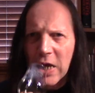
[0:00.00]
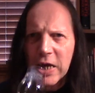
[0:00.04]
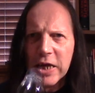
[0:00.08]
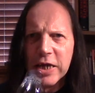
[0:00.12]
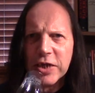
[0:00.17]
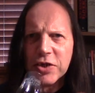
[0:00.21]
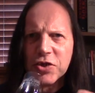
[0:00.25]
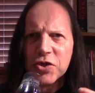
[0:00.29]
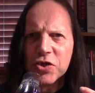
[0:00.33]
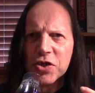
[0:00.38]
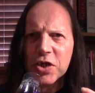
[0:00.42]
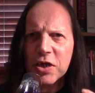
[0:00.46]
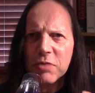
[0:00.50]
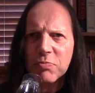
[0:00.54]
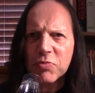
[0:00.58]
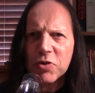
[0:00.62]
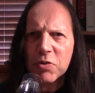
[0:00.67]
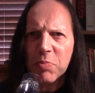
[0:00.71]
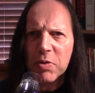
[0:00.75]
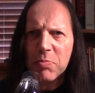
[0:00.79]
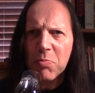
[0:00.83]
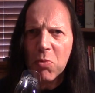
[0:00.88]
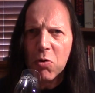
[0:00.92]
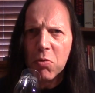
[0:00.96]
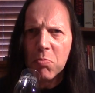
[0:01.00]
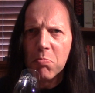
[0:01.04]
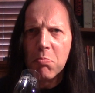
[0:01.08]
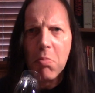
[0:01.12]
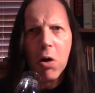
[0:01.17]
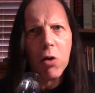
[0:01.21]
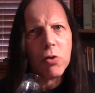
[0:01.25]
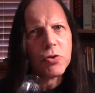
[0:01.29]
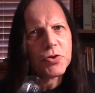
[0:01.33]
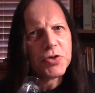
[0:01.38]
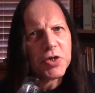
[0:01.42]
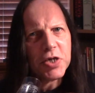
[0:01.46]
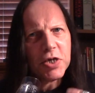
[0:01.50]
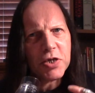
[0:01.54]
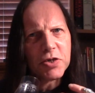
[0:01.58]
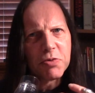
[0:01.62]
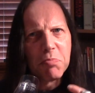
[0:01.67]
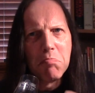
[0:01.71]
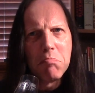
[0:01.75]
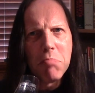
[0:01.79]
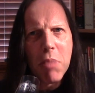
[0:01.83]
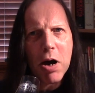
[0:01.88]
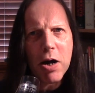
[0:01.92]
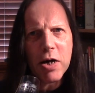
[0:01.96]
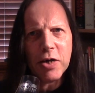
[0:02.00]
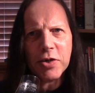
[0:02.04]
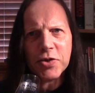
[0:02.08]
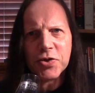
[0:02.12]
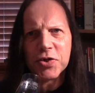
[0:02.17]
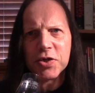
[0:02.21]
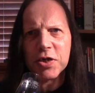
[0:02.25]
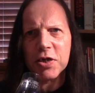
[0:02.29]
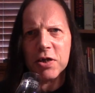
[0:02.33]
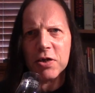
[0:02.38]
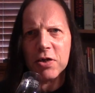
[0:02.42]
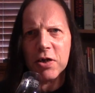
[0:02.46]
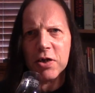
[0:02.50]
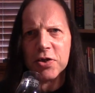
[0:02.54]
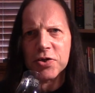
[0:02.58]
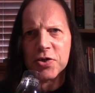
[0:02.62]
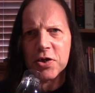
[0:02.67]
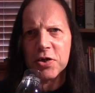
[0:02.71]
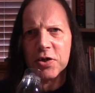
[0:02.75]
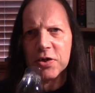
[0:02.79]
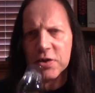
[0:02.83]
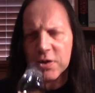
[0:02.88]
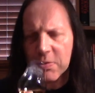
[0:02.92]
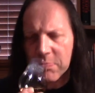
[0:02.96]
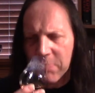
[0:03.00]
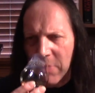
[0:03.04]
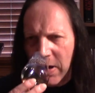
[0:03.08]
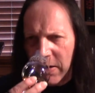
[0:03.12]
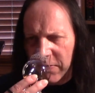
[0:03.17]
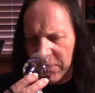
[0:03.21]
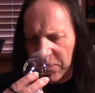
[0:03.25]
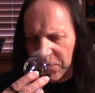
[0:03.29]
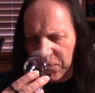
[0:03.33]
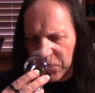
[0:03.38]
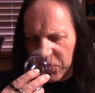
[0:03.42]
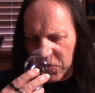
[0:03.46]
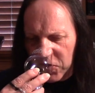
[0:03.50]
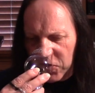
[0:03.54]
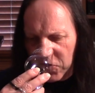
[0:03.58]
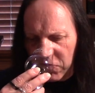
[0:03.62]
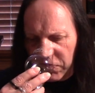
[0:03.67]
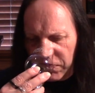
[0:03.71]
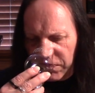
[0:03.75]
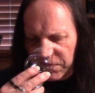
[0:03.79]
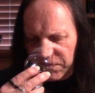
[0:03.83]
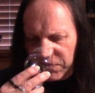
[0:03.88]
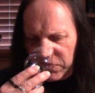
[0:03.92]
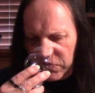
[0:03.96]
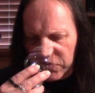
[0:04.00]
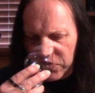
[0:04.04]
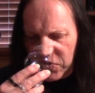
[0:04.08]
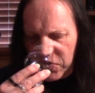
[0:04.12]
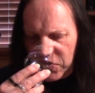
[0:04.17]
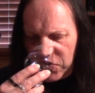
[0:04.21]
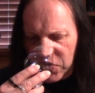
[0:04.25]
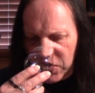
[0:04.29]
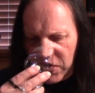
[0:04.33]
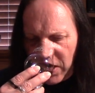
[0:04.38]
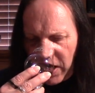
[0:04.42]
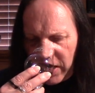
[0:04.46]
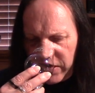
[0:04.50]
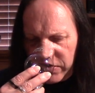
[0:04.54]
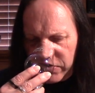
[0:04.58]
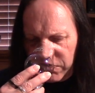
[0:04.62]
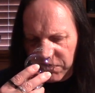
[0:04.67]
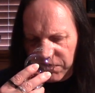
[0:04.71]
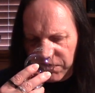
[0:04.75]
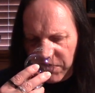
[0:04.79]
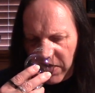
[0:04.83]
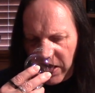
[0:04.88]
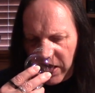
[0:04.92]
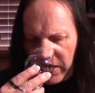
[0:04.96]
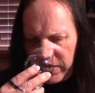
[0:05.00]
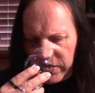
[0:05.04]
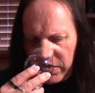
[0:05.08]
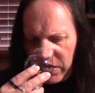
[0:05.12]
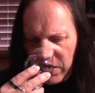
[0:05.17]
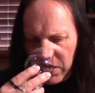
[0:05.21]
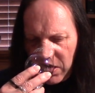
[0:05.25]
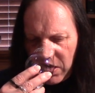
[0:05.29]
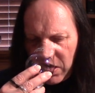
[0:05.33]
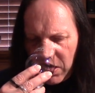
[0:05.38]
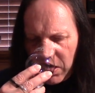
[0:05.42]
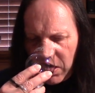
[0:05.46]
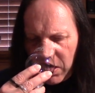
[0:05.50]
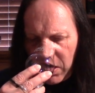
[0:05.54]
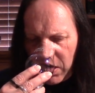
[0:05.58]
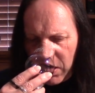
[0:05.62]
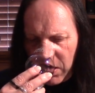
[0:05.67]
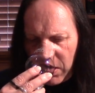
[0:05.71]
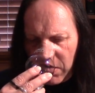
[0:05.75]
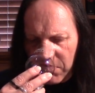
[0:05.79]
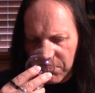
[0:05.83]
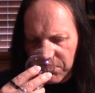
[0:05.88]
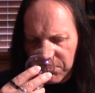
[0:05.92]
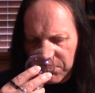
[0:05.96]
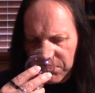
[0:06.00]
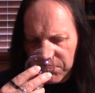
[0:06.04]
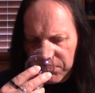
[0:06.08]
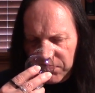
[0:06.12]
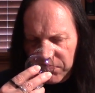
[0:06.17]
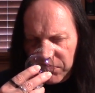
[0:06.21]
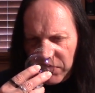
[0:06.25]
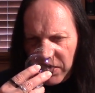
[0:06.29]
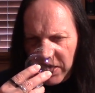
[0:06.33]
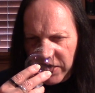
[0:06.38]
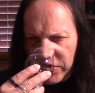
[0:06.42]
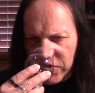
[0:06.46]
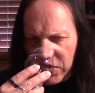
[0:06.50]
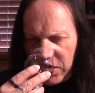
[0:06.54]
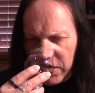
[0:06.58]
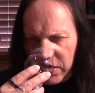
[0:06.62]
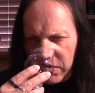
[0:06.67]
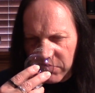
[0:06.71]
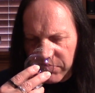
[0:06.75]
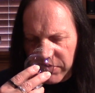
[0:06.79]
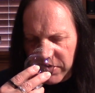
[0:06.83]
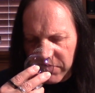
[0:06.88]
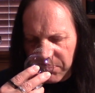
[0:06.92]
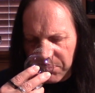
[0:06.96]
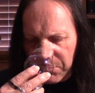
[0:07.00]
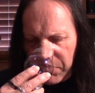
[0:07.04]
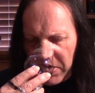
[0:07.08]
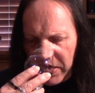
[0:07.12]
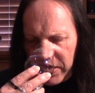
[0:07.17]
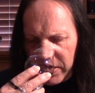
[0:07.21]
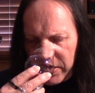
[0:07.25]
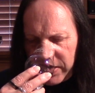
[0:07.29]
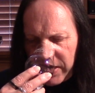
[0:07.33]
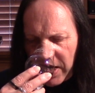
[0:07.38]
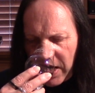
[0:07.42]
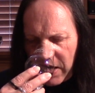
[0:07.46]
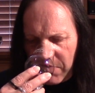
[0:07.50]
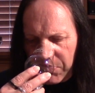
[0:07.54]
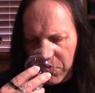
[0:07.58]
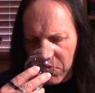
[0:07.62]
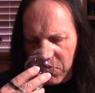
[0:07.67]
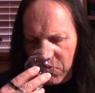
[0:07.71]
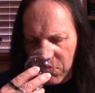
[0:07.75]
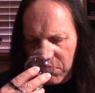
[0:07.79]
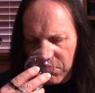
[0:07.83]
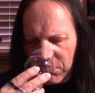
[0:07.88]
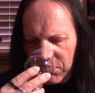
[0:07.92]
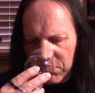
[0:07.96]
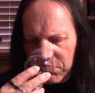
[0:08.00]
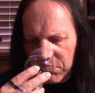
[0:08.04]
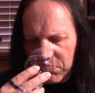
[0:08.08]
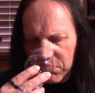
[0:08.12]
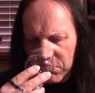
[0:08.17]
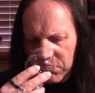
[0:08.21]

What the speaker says: It seems to be more malty. It's masking a certain amount of the youthfulness in actual fact. There's a little bit of baked apple,